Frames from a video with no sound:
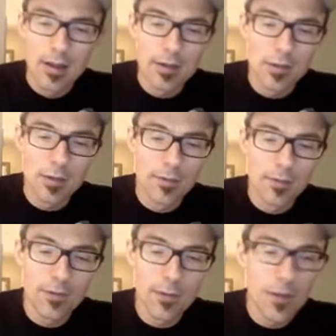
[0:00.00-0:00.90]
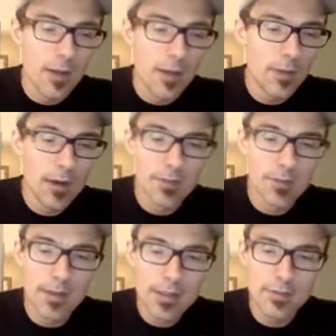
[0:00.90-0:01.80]
So for the bottom part of
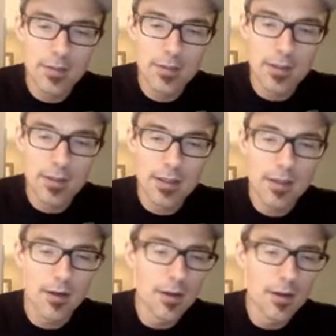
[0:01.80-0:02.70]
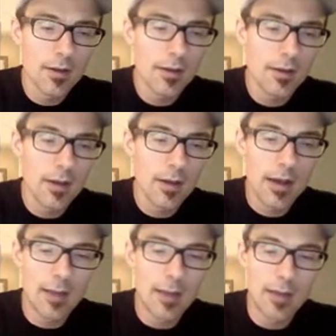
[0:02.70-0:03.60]
this foot here,
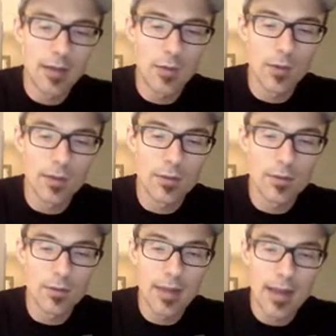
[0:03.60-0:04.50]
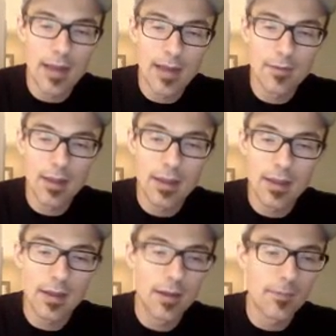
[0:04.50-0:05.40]
I'm then going to have
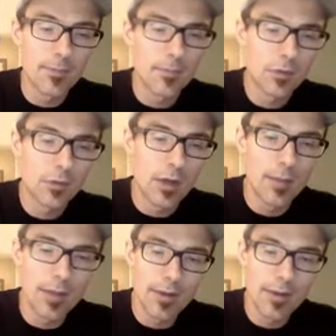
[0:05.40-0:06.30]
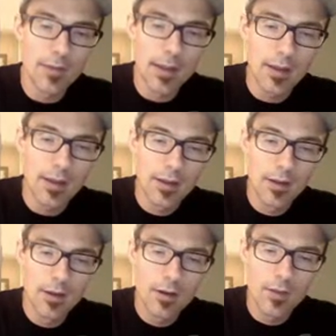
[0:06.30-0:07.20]
draw a bit of a
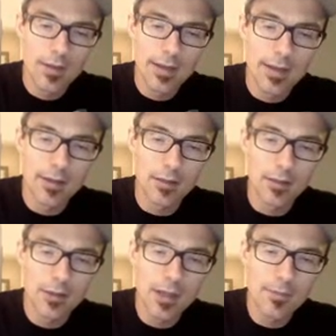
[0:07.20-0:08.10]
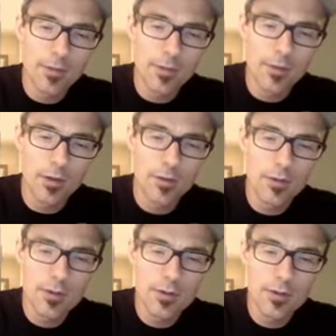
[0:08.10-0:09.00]
rectangular shape for the
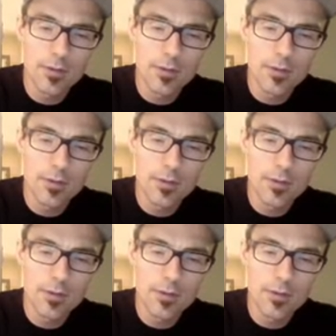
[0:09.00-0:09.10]
toes.